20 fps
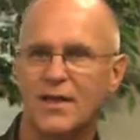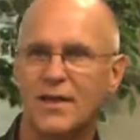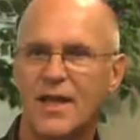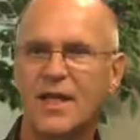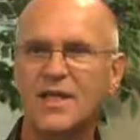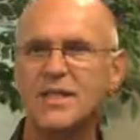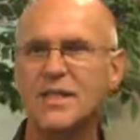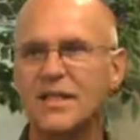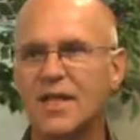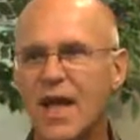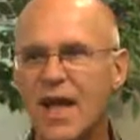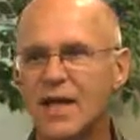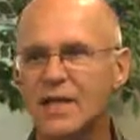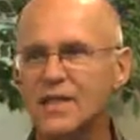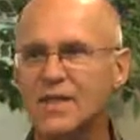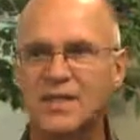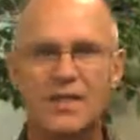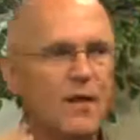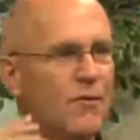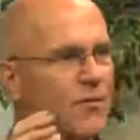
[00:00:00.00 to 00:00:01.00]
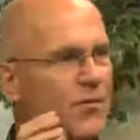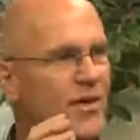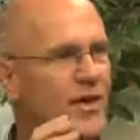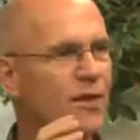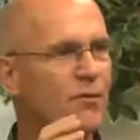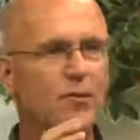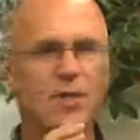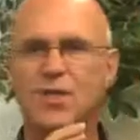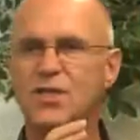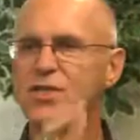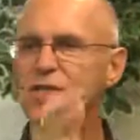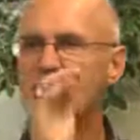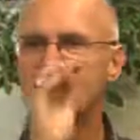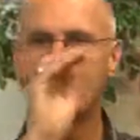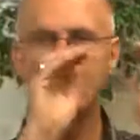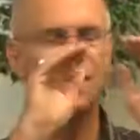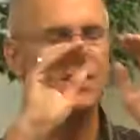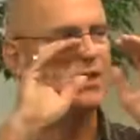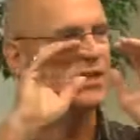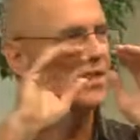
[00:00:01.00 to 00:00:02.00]
That's like something which
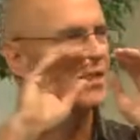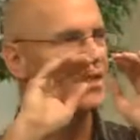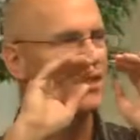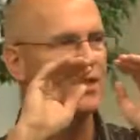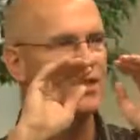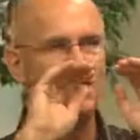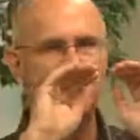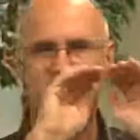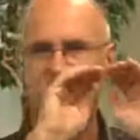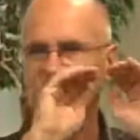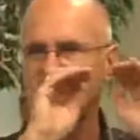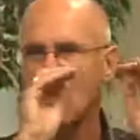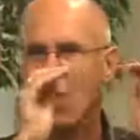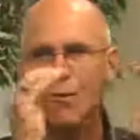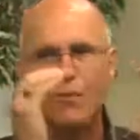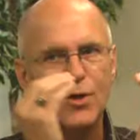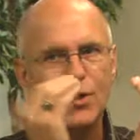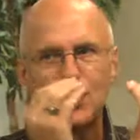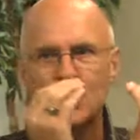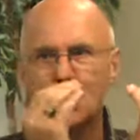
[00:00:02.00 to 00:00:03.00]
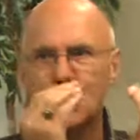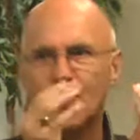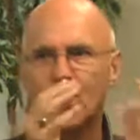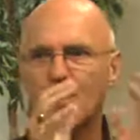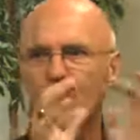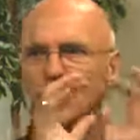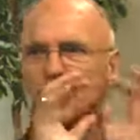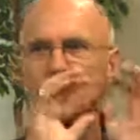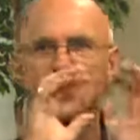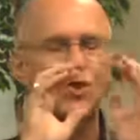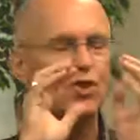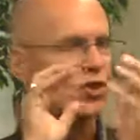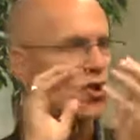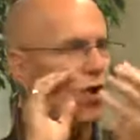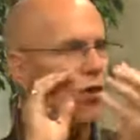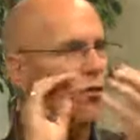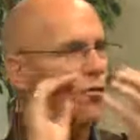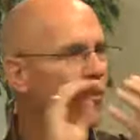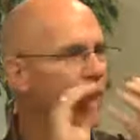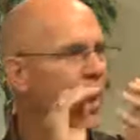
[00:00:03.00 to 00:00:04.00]
is so mature,
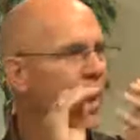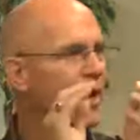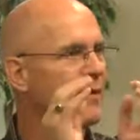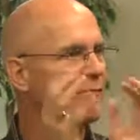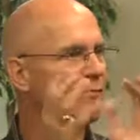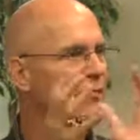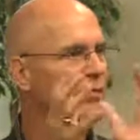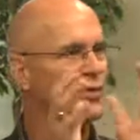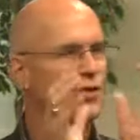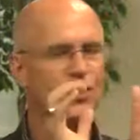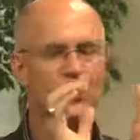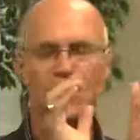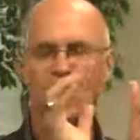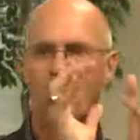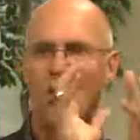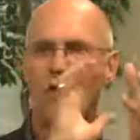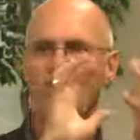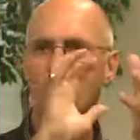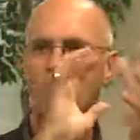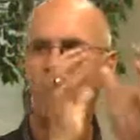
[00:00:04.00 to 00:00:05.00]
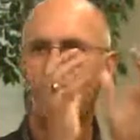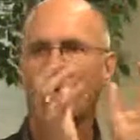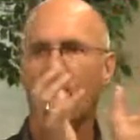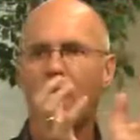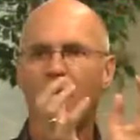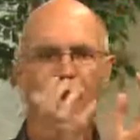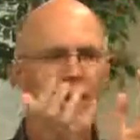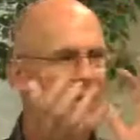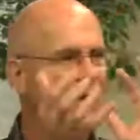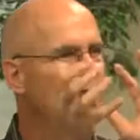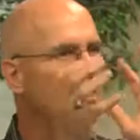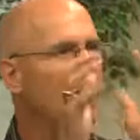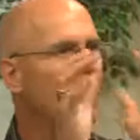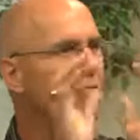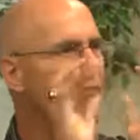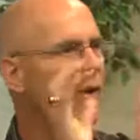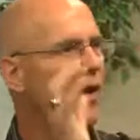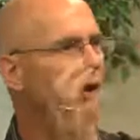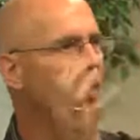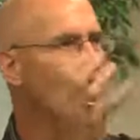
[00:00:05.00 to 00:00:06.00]
so ripe, so
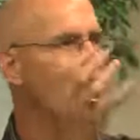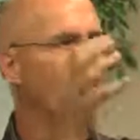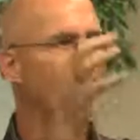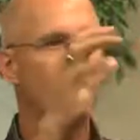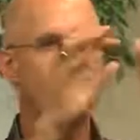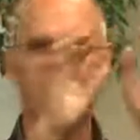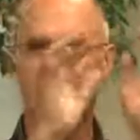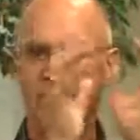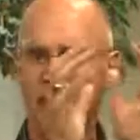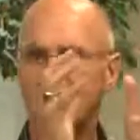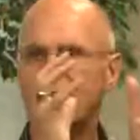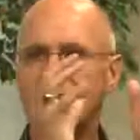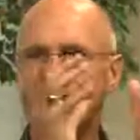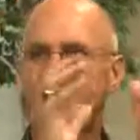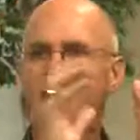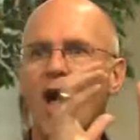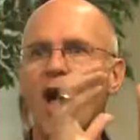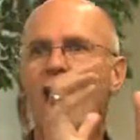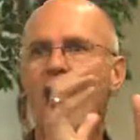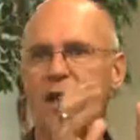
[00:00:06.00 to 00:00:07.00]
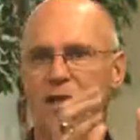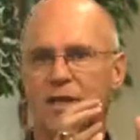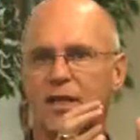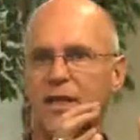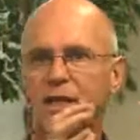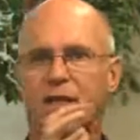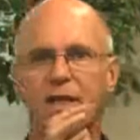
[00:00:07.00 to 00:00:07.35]
perfectly done.